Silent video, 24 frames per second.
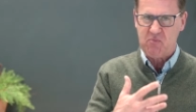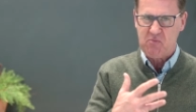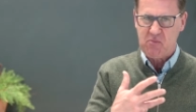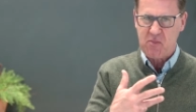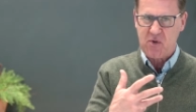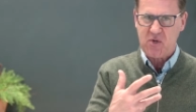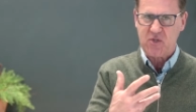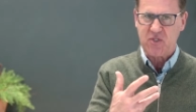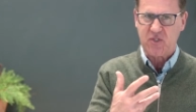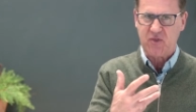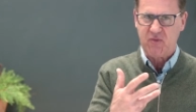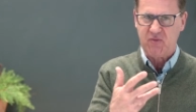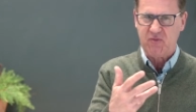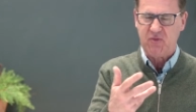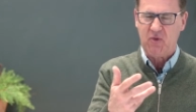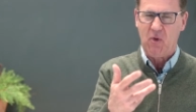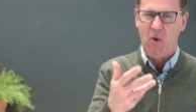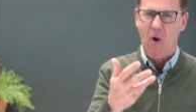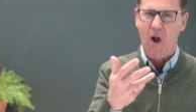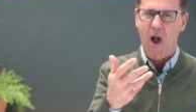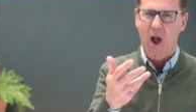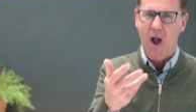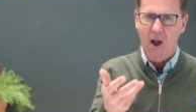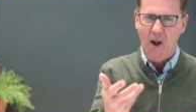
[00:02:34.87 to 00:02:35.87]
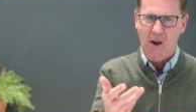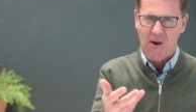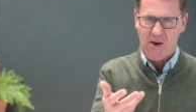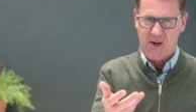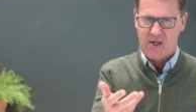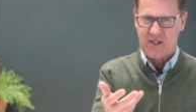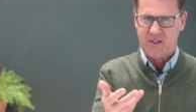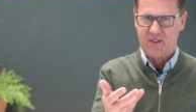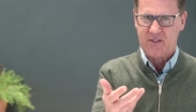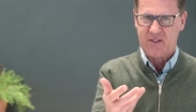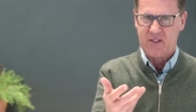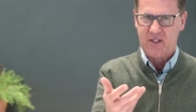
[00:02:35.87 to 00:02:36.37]
merciful
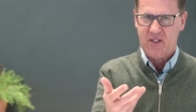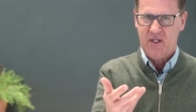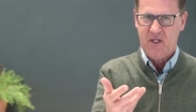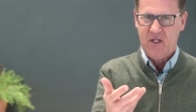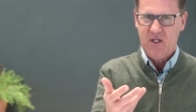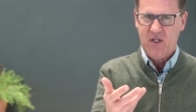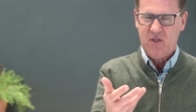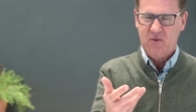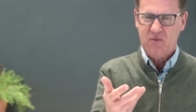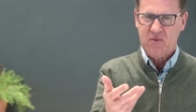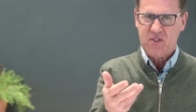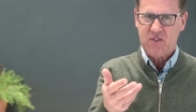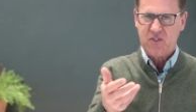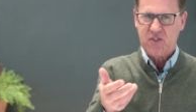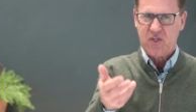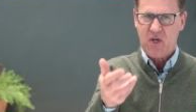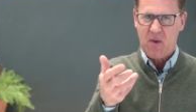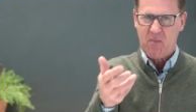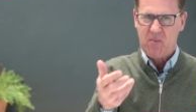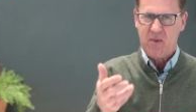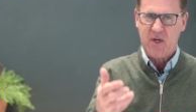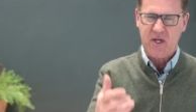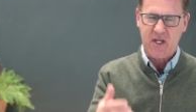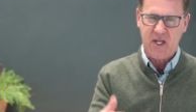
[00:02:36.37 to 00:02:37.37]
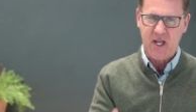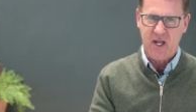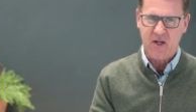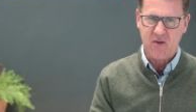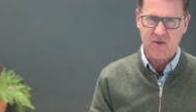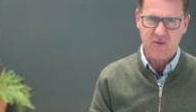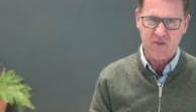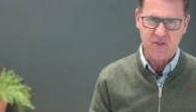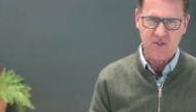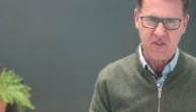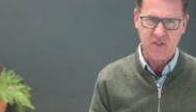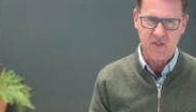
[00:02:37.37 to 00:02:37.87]
heart when somebody
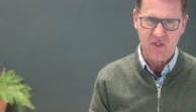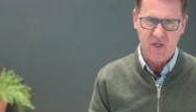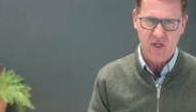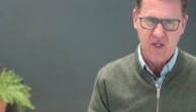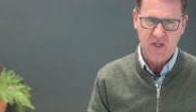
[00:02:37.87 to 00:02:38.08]
else